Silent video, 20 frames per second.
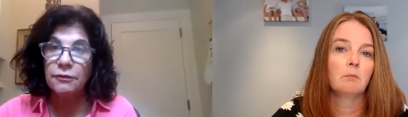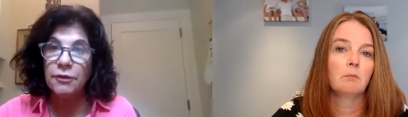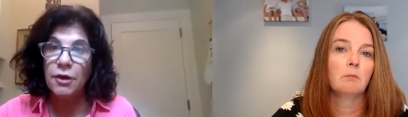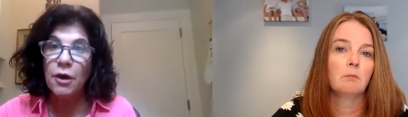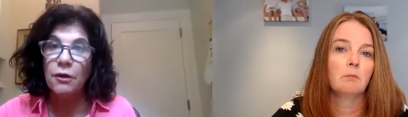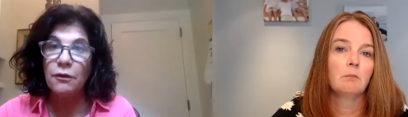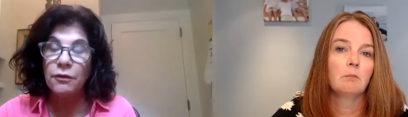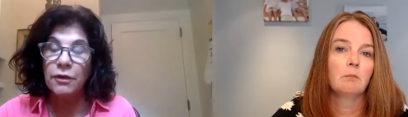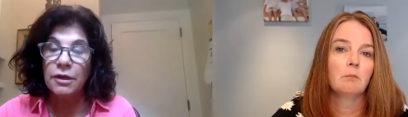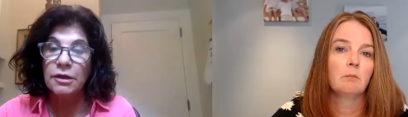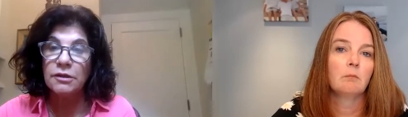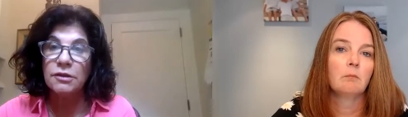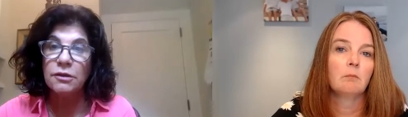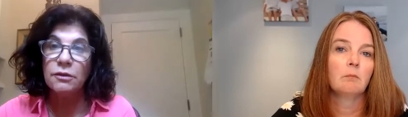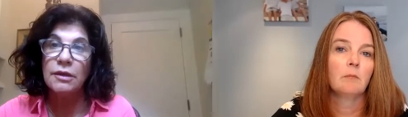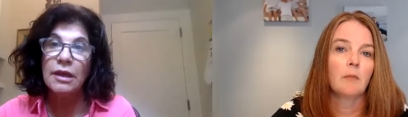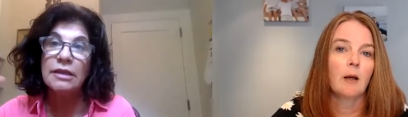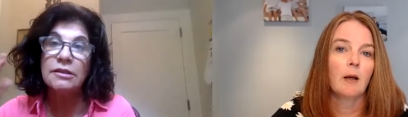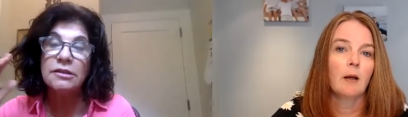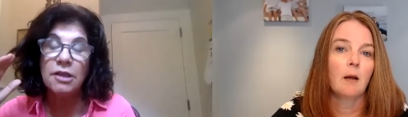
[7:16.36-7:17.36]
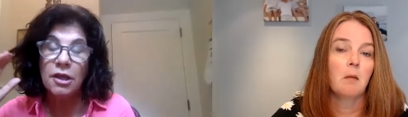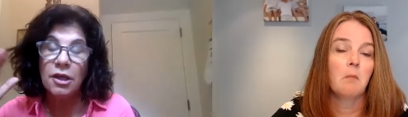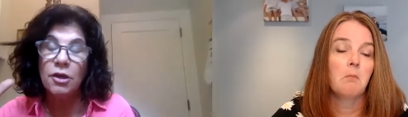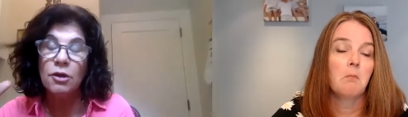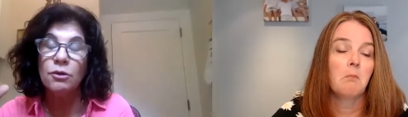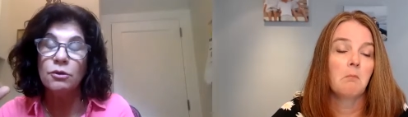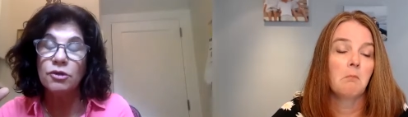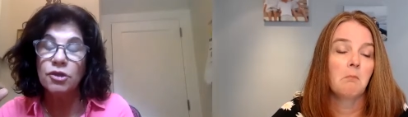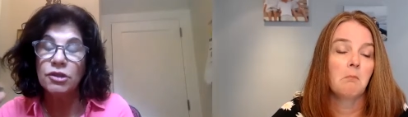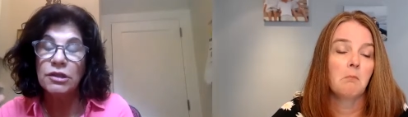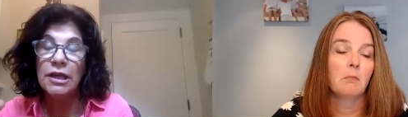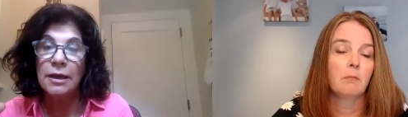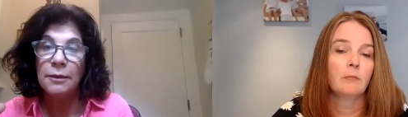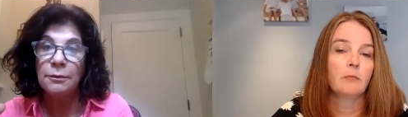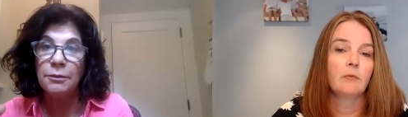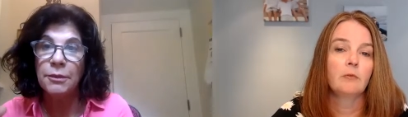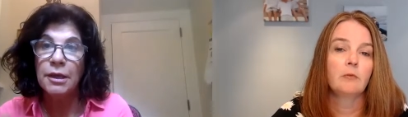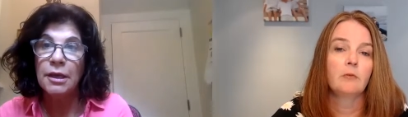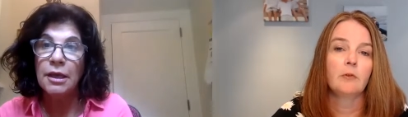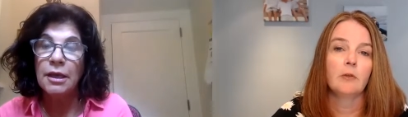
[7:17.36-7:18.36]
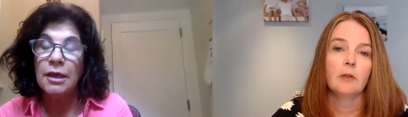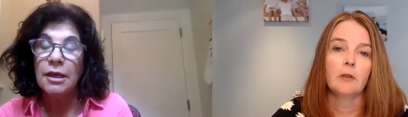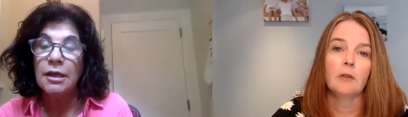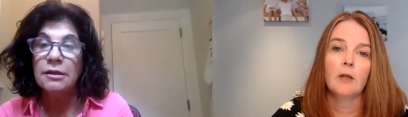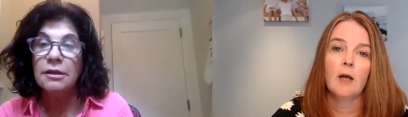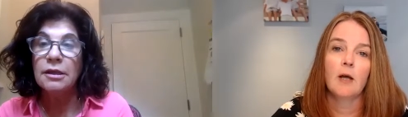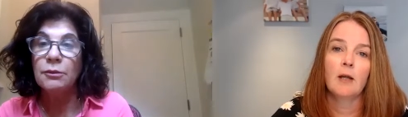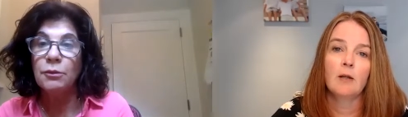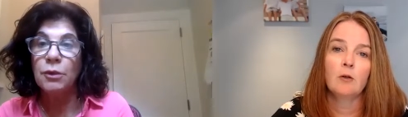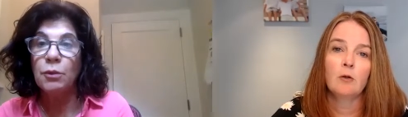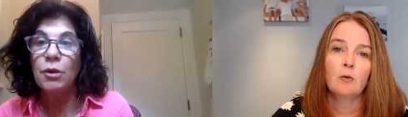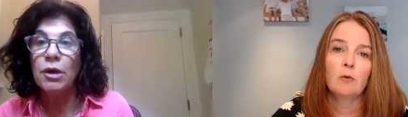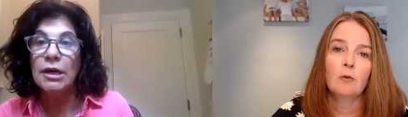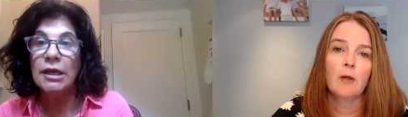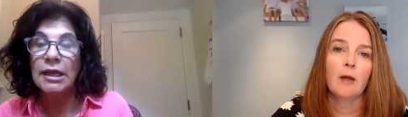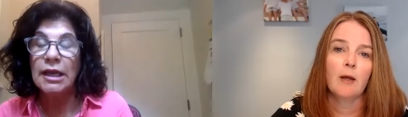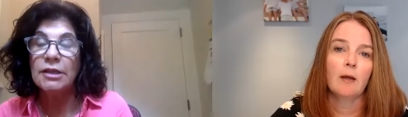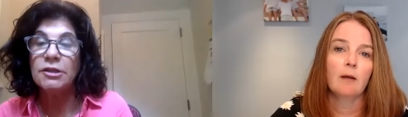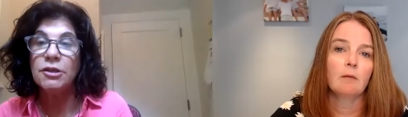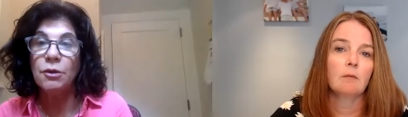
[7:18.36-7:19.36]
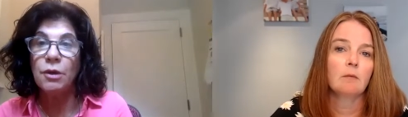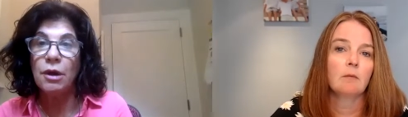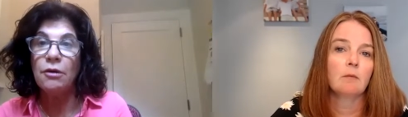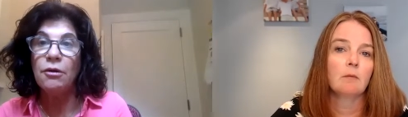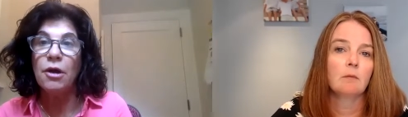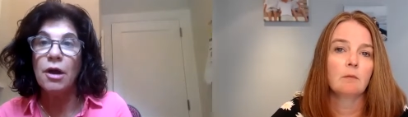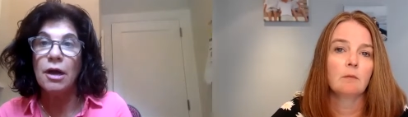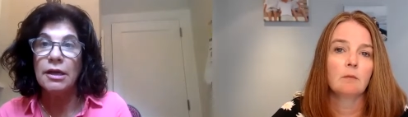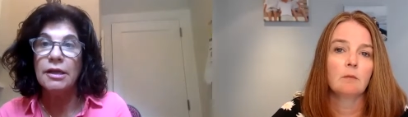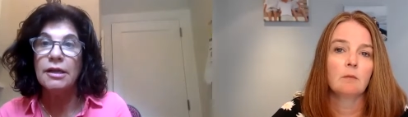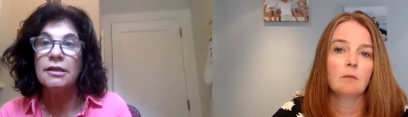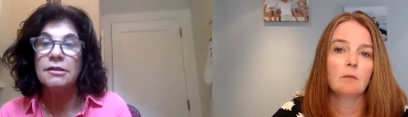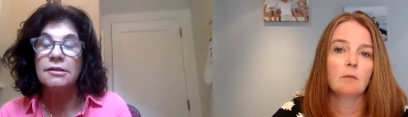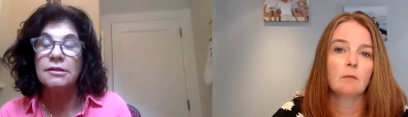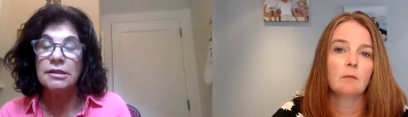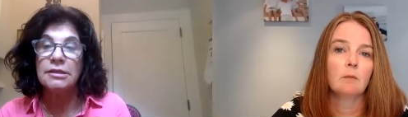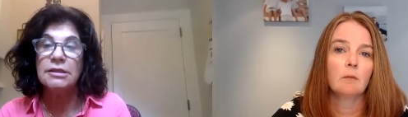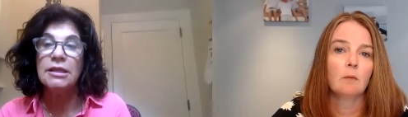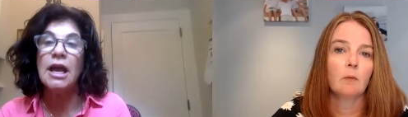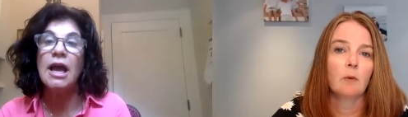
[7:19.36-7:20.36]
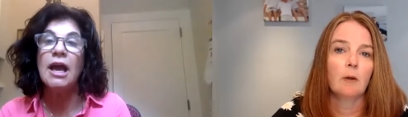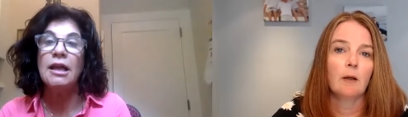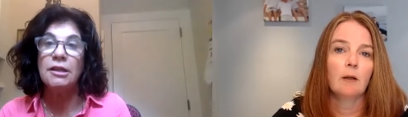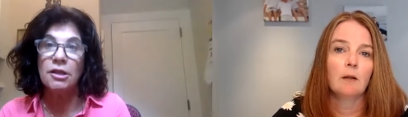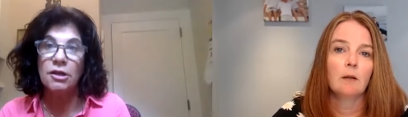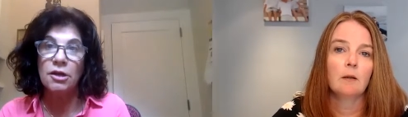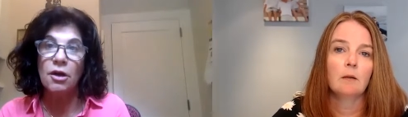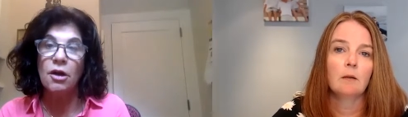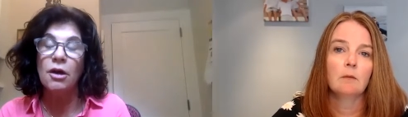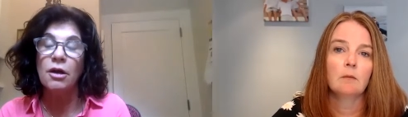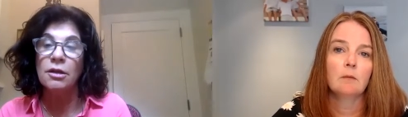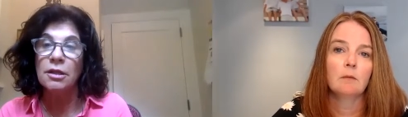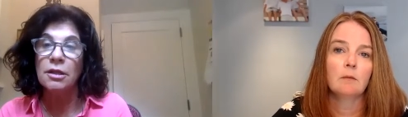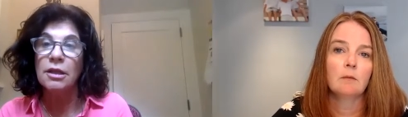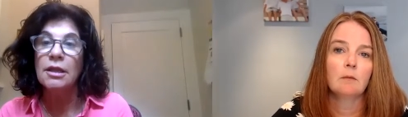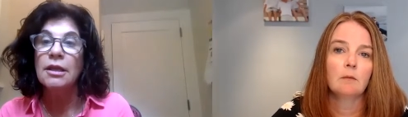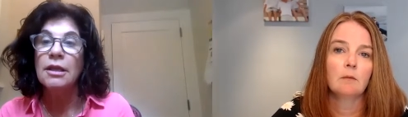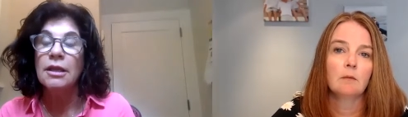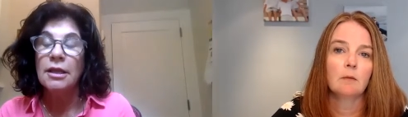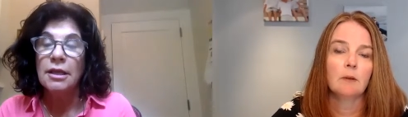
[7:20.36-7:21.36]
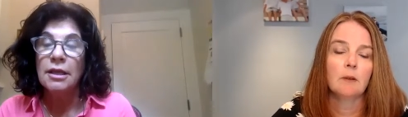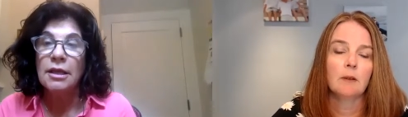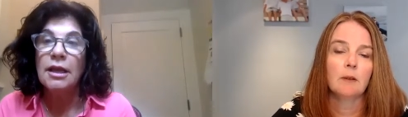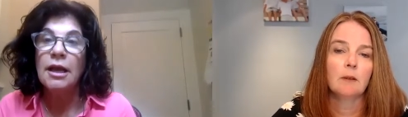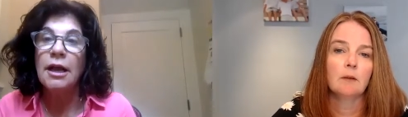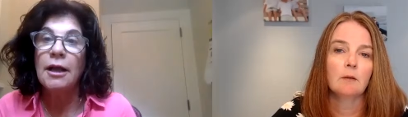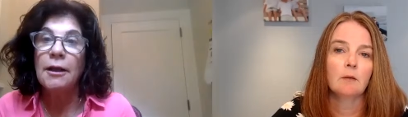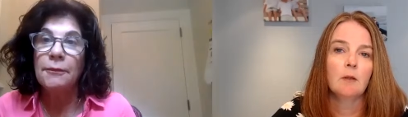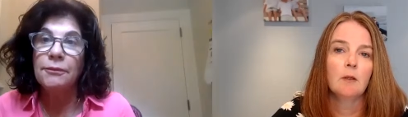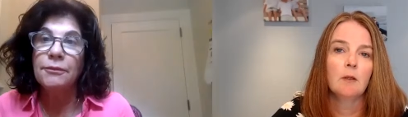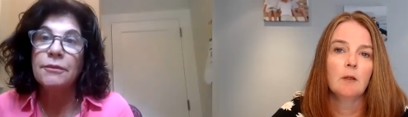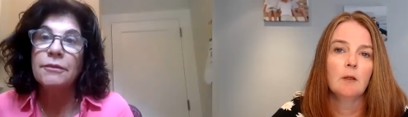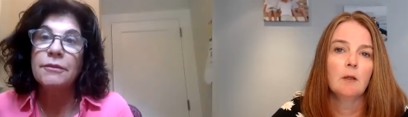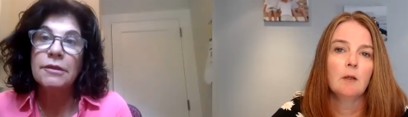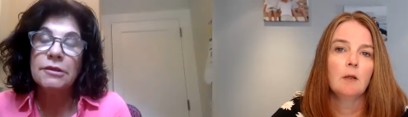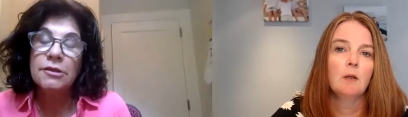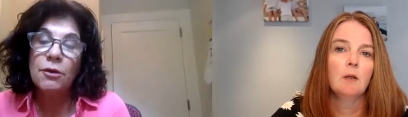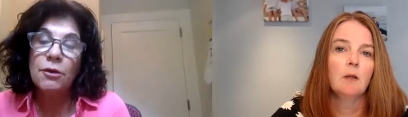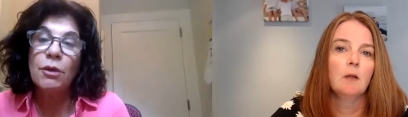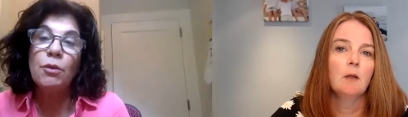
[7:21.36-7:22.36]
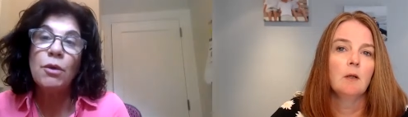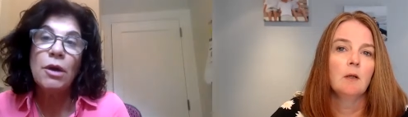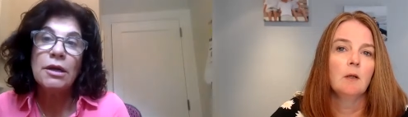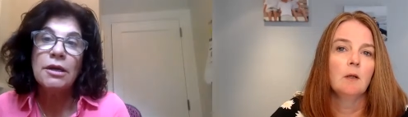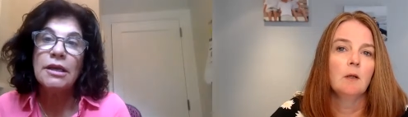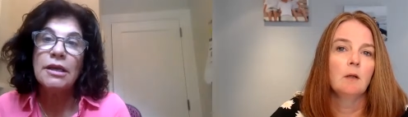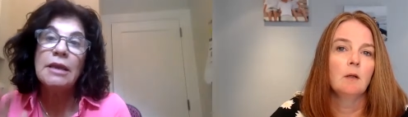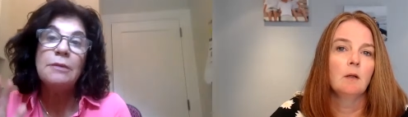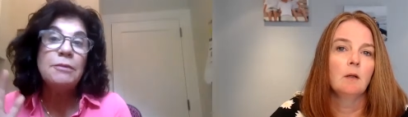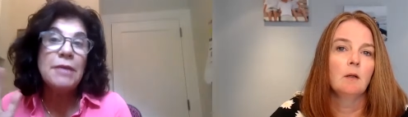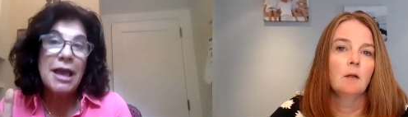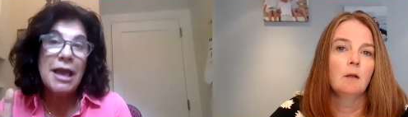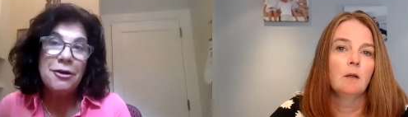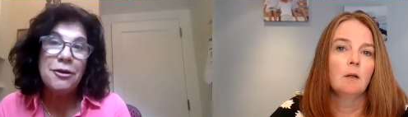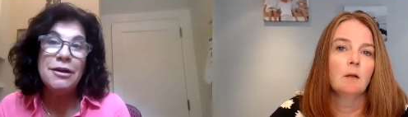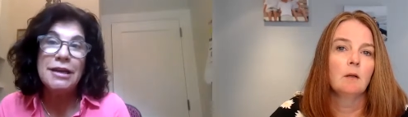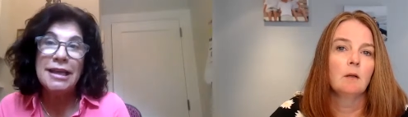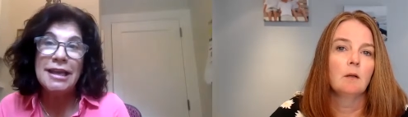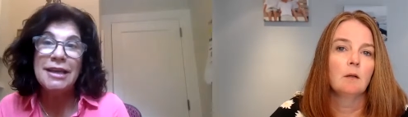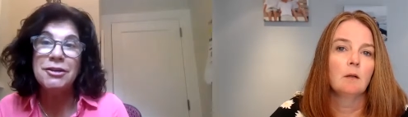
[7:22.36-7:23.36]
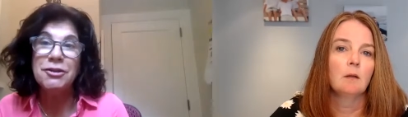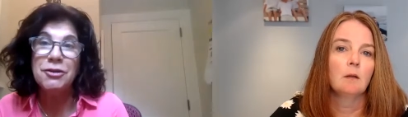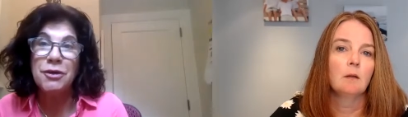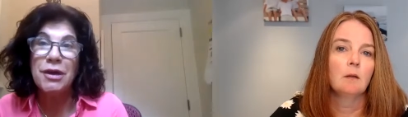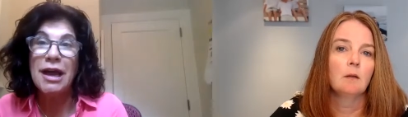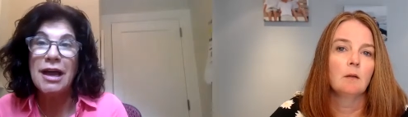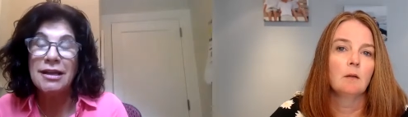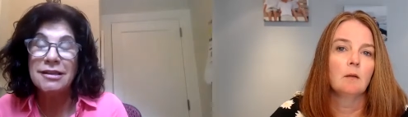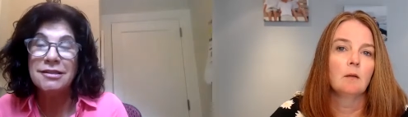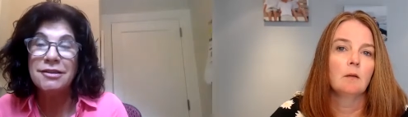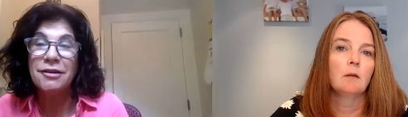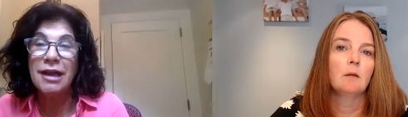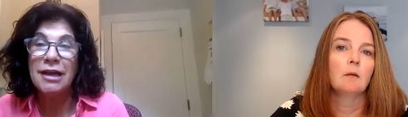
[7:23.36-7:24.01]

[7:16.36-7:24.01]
Speaker 1: COVID. So that's a huge tip. Did not know that. To our audience, the Tylenol. Wow. Um, so we want to keep that on hand, you guys. Your